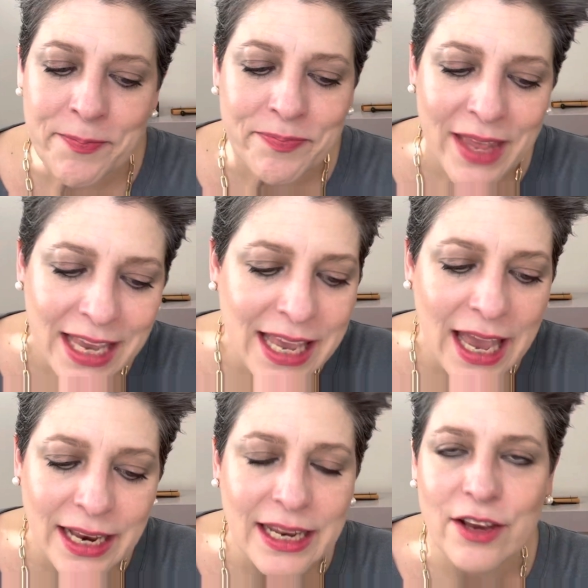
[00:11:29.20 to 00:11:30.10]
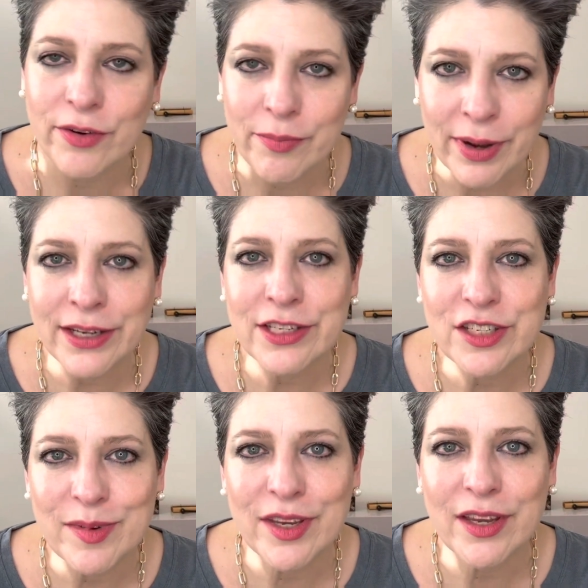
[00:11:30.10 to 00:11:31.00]
again, it reminds
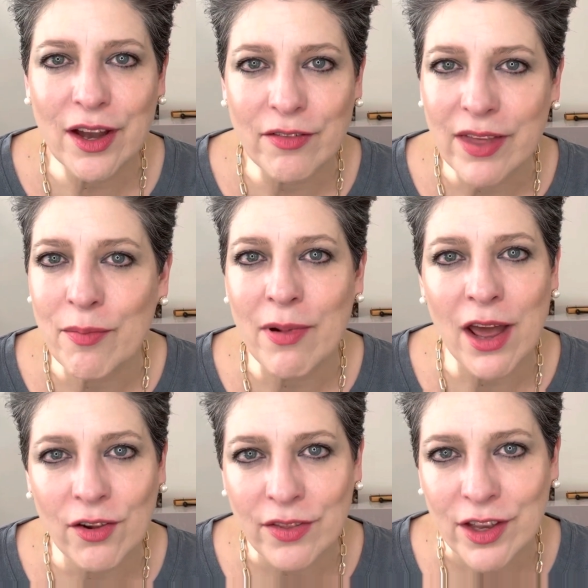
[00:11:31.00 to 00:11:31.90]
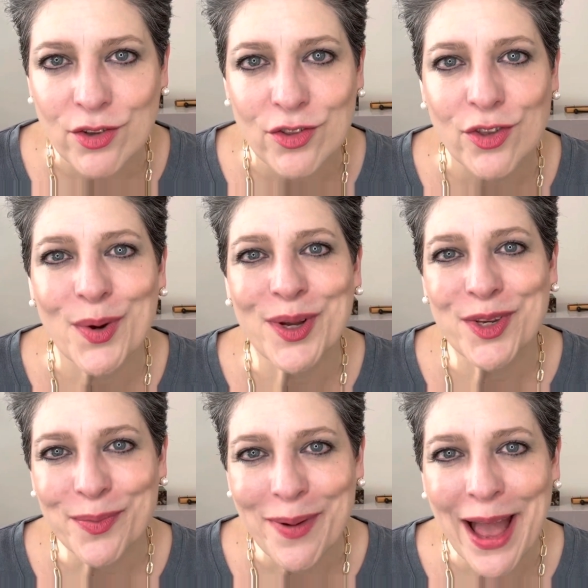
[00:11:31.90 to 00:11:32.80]
me of that bottle that you throw in
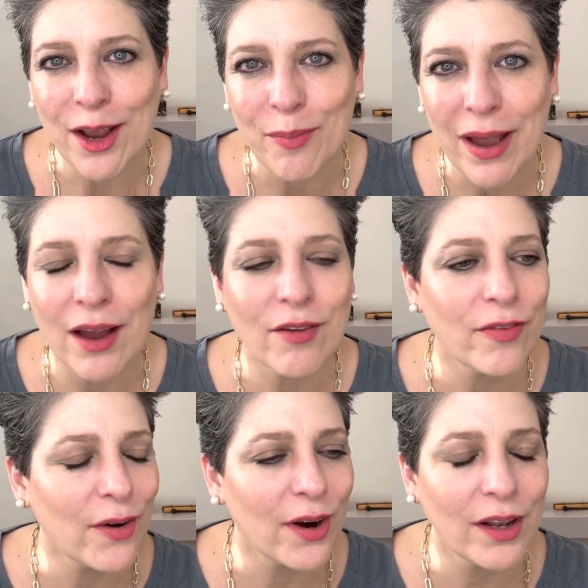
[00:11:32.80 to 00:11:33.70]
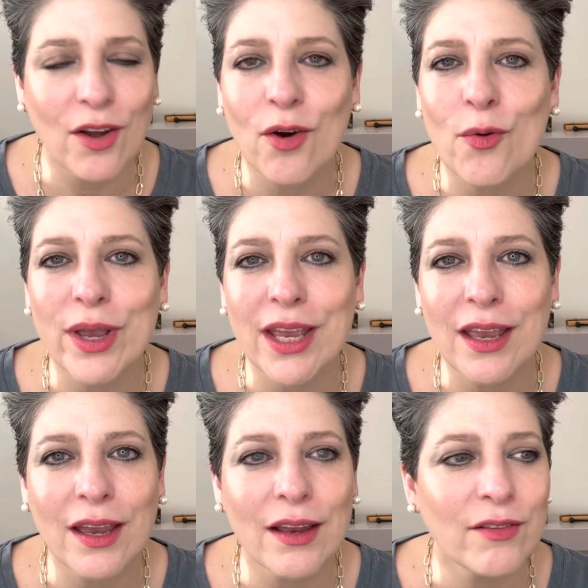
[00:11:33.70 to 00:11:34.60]
your backpack for a long
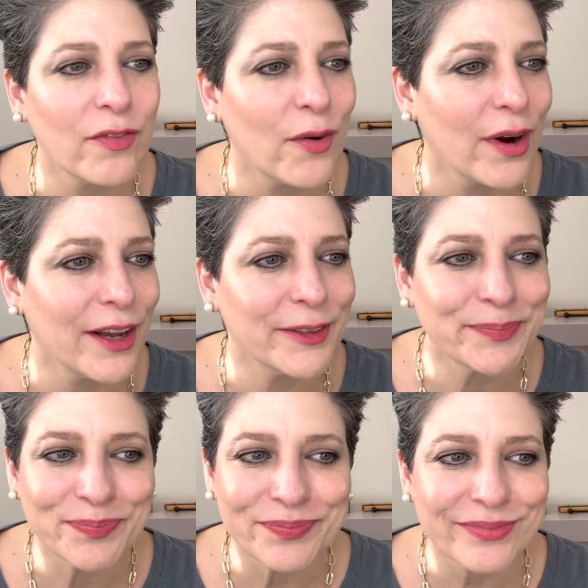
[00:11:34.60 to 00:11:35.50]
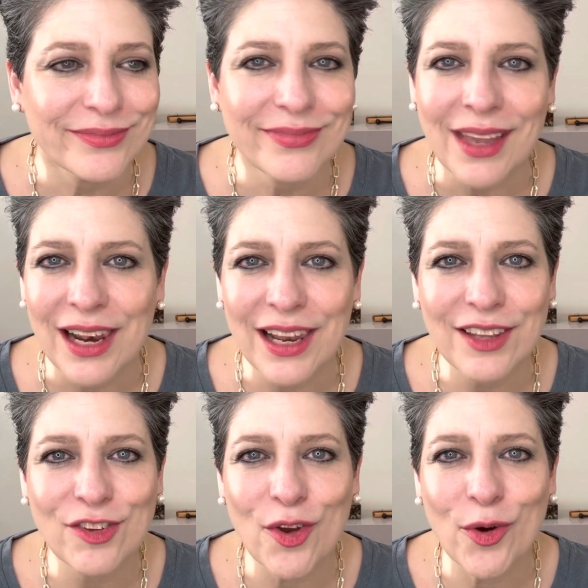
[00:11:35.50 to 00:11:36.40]
weekend, for a
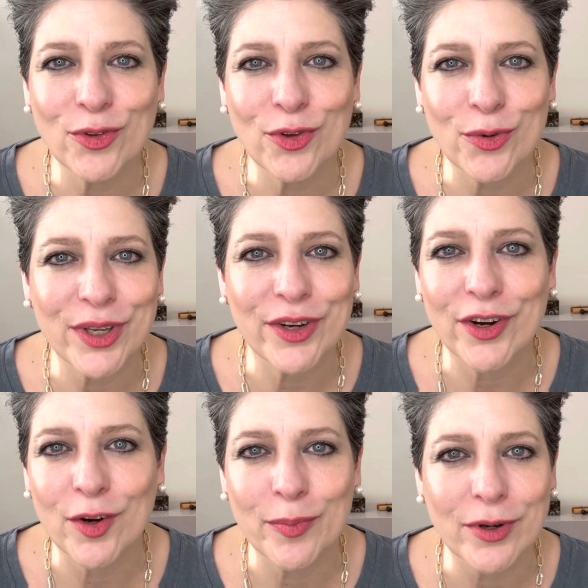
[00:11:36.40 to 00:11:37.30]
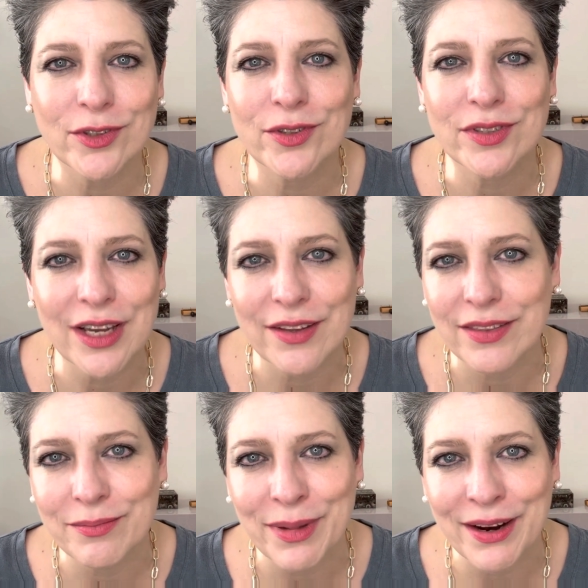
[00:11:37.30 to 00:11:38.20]
let's go through Europe or to South
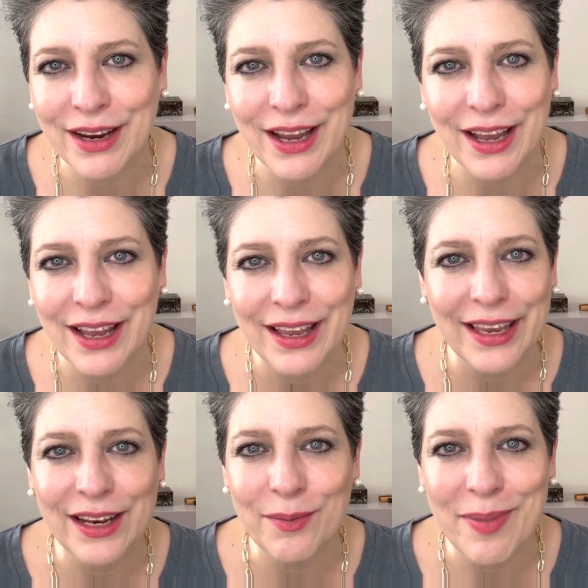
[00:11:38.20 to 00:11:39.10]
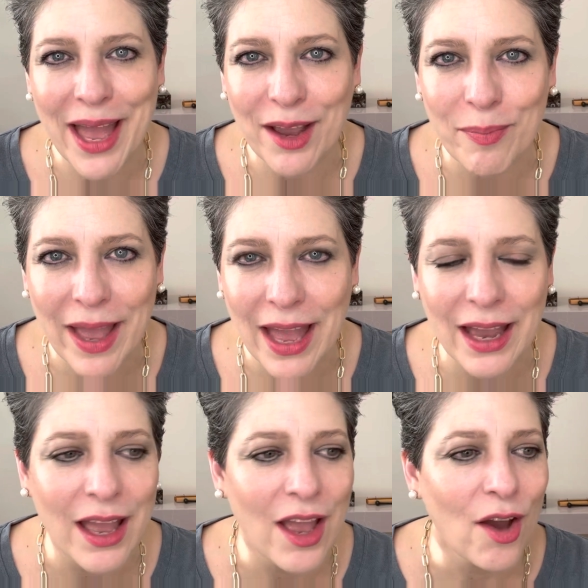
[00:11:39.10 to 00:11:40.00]
America in a
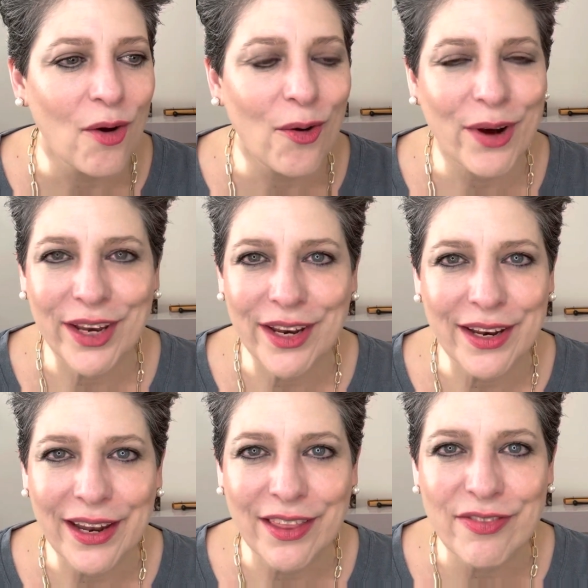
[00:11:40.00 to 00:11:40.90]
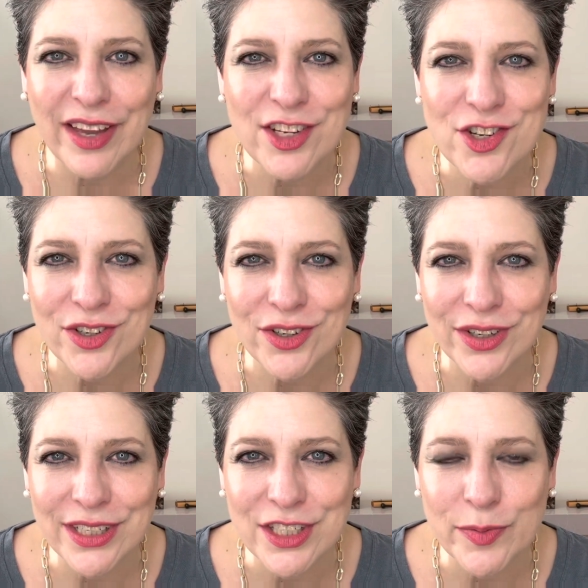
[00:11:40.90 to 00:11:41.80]
backpack, or in an adventure or
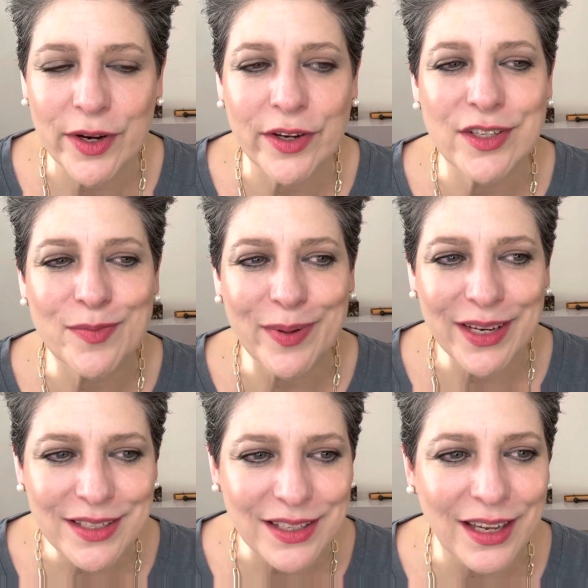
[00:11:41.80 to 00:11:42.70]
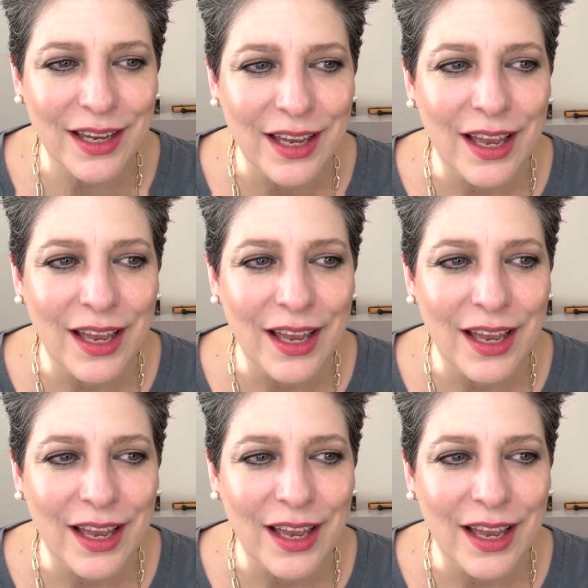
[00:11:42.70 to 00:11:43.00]
an experience, but as a